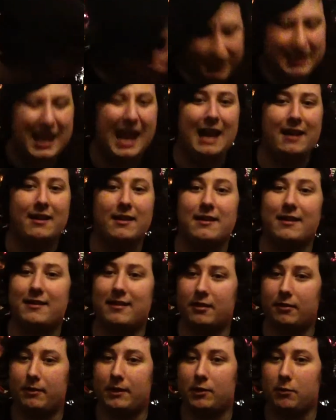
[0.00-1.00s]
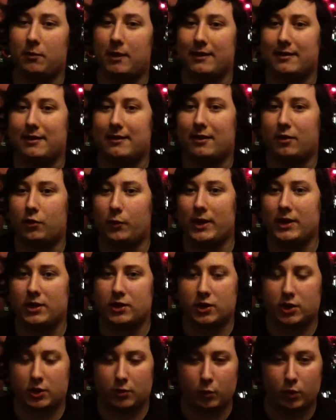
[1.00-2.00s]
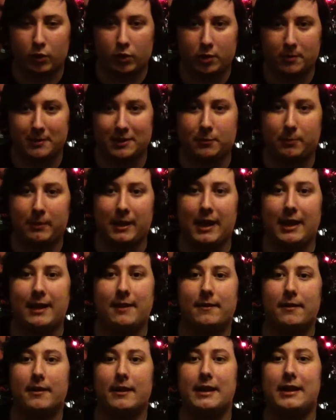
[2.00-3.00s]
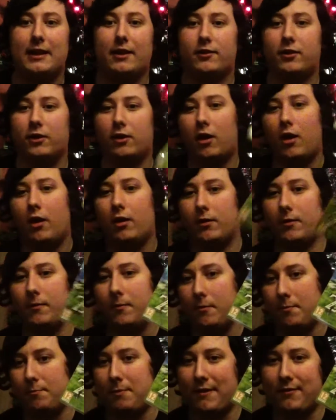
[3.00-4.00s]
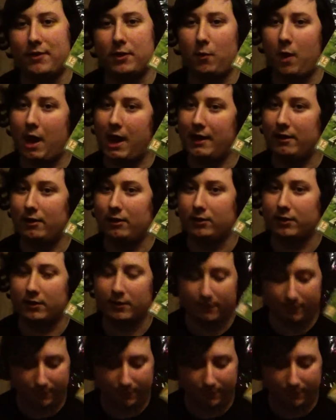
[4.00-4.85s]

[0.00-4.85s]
Then, and this is the reason why I said the Switch would come into play, he also got Breath of the Wild.